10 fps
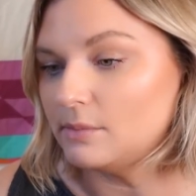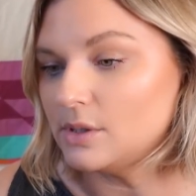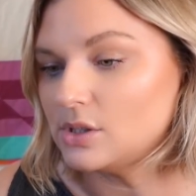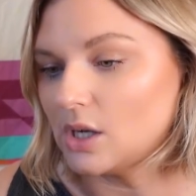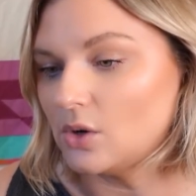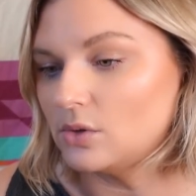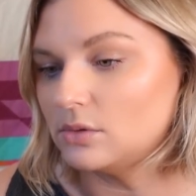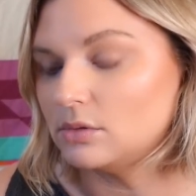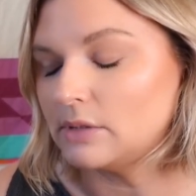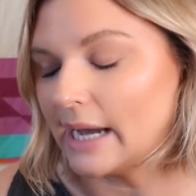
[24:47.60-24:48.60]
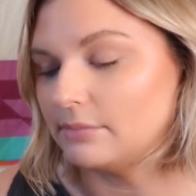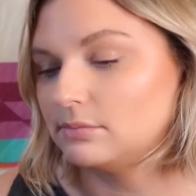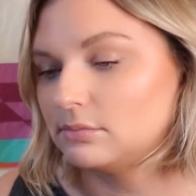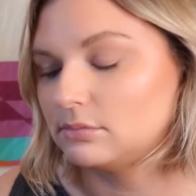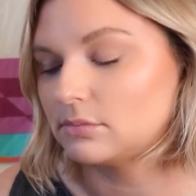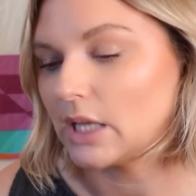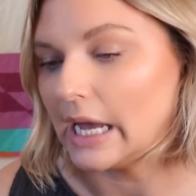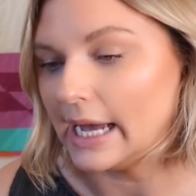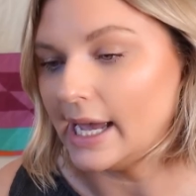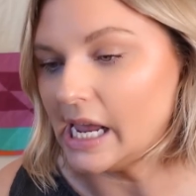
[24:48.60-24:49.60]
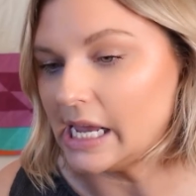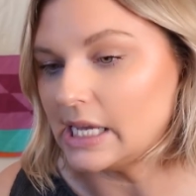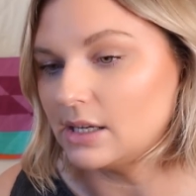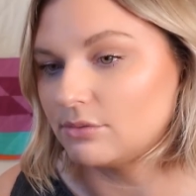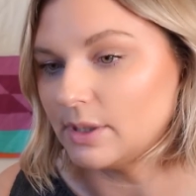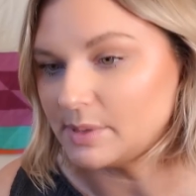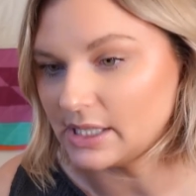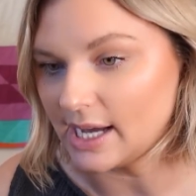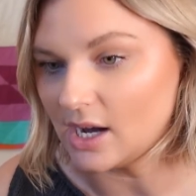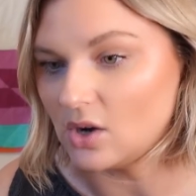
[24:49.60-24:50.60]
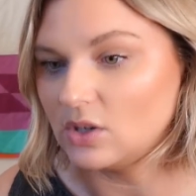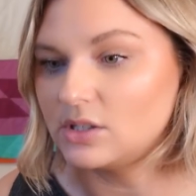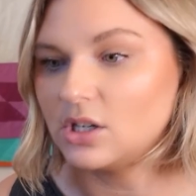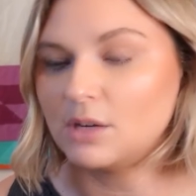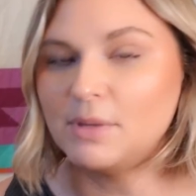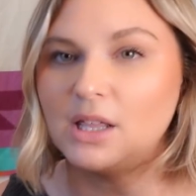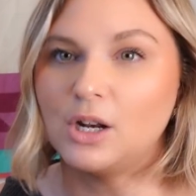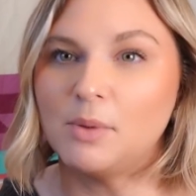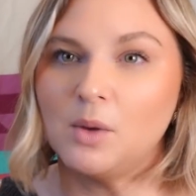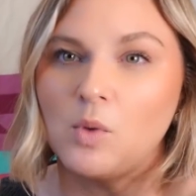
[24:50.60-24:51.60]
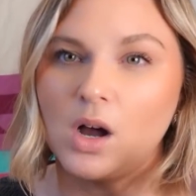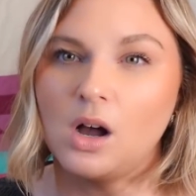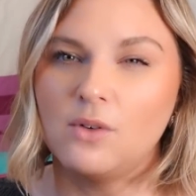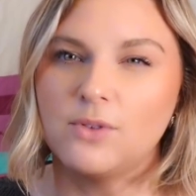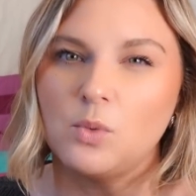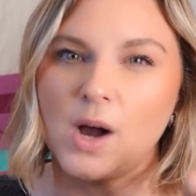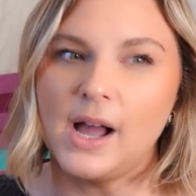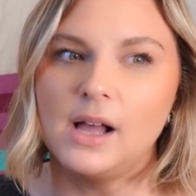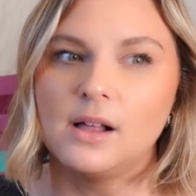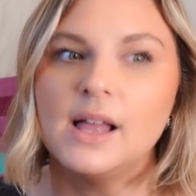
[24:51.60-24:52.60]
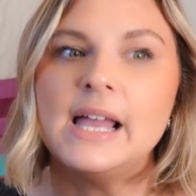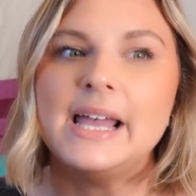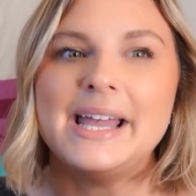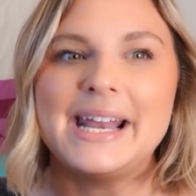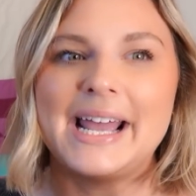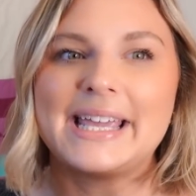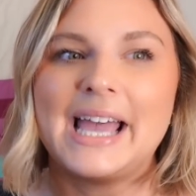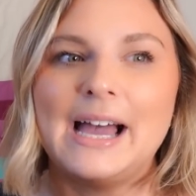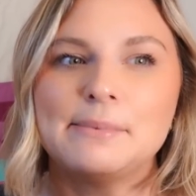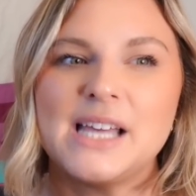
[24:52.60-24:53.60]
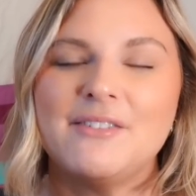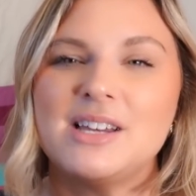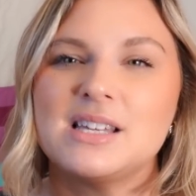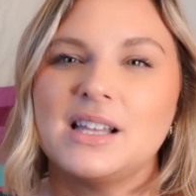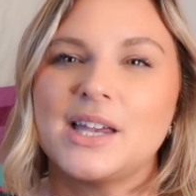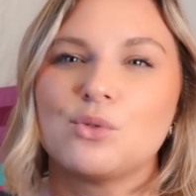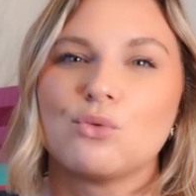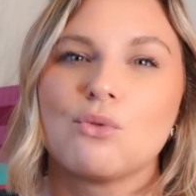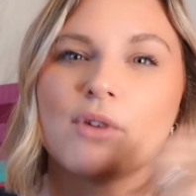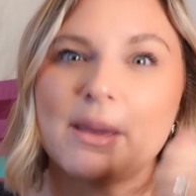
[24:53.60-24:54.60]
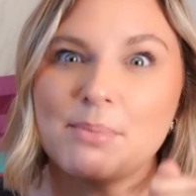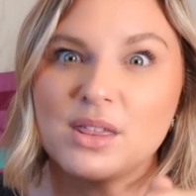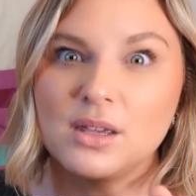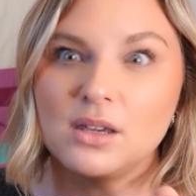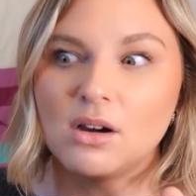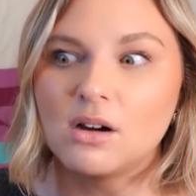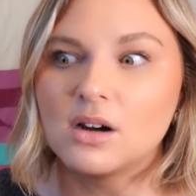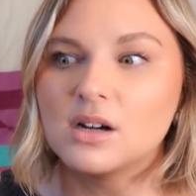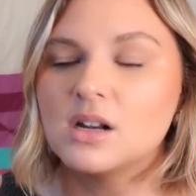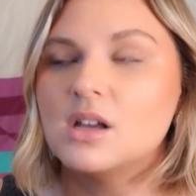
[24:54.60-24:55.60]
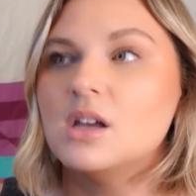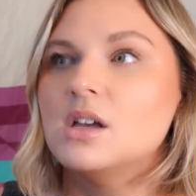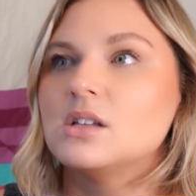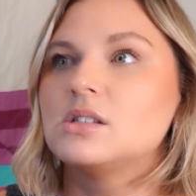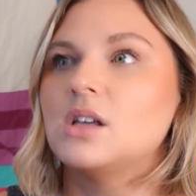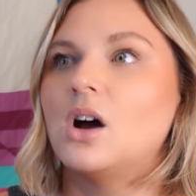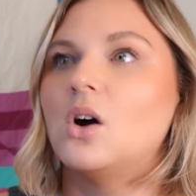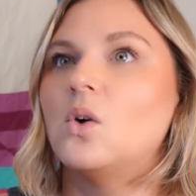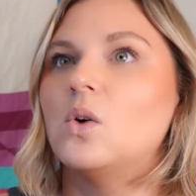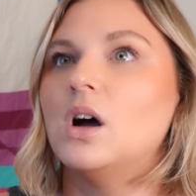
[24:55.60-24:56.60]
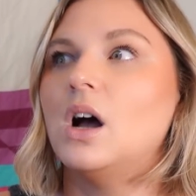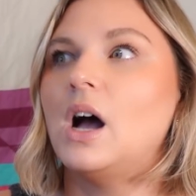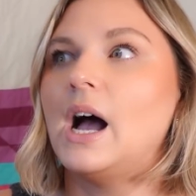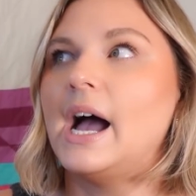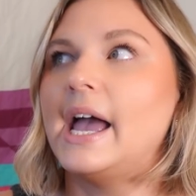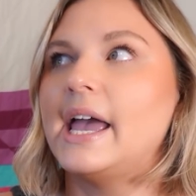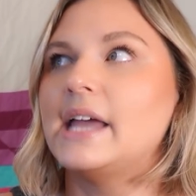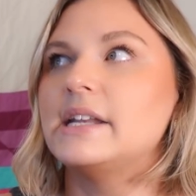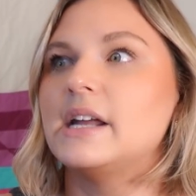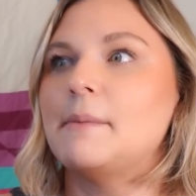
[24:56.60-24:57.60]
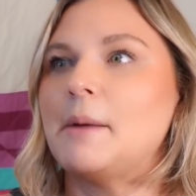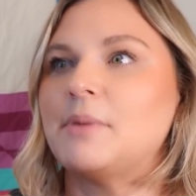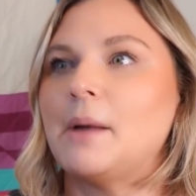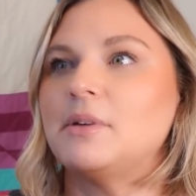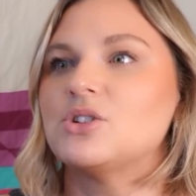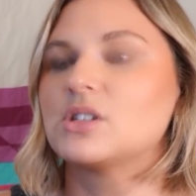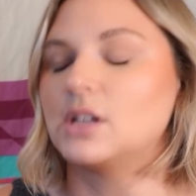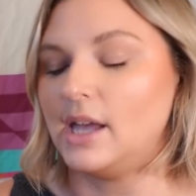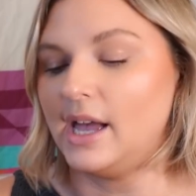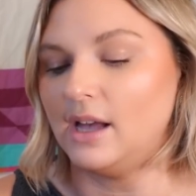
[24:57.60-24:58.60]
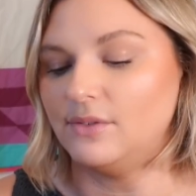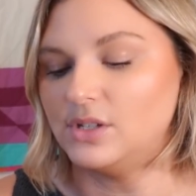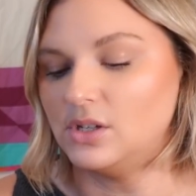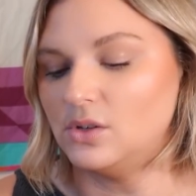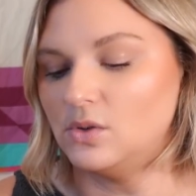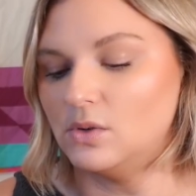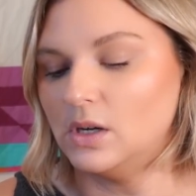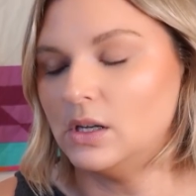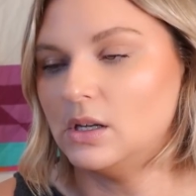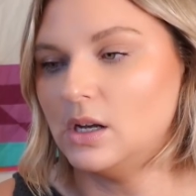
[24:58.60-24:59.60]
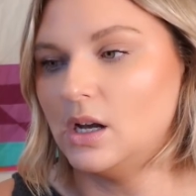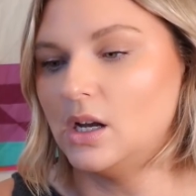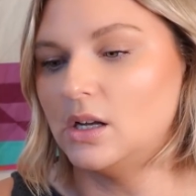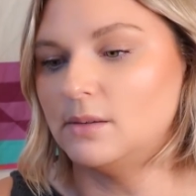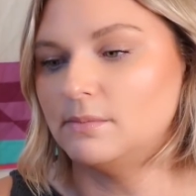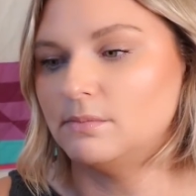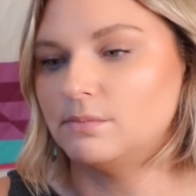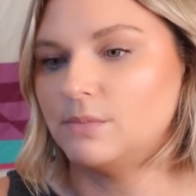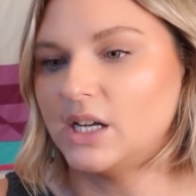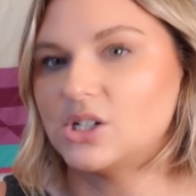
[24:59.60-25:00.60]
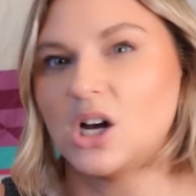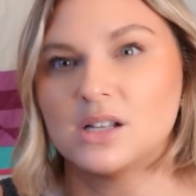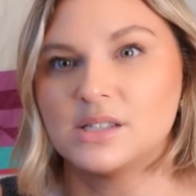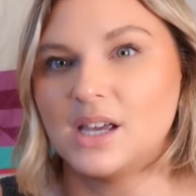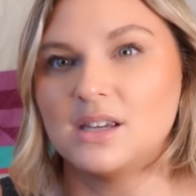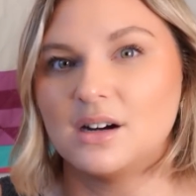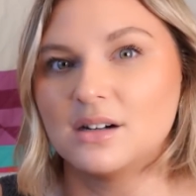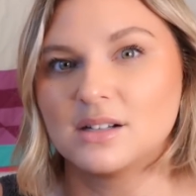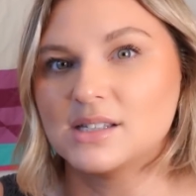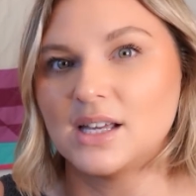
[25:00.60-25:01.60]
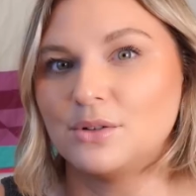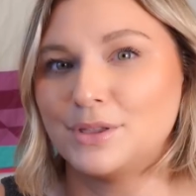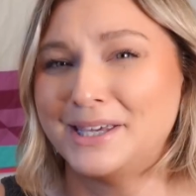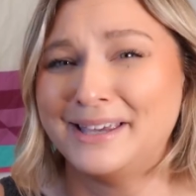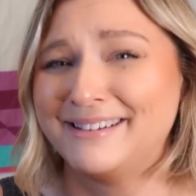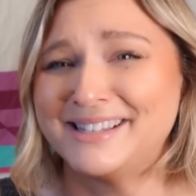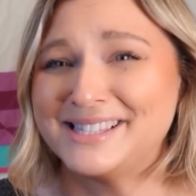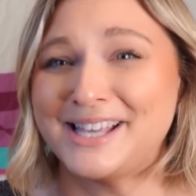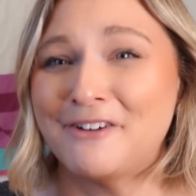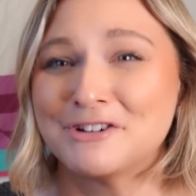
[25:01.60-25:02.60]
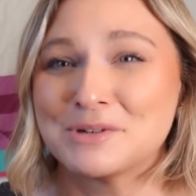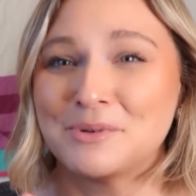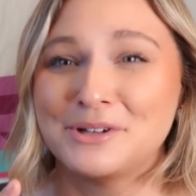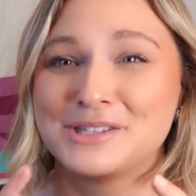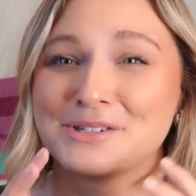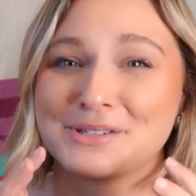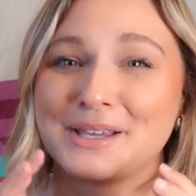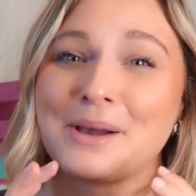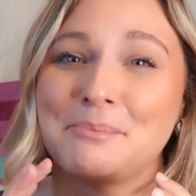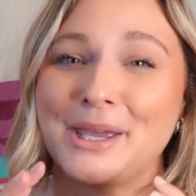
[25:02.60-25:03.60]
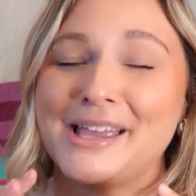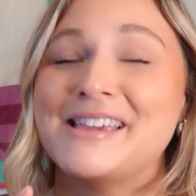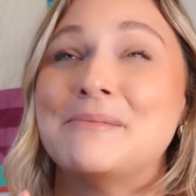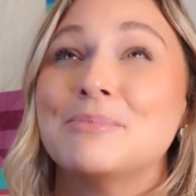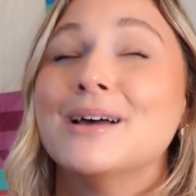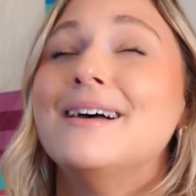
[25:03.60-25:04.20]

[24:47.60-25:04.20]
So yeah. I ripped it out, took me a little bit of a while, and I kept having to like rip the yarn. So I ended up, I'm probably just gonna have to like toss that yarn because I think it's salvageable. It's just like a big heap.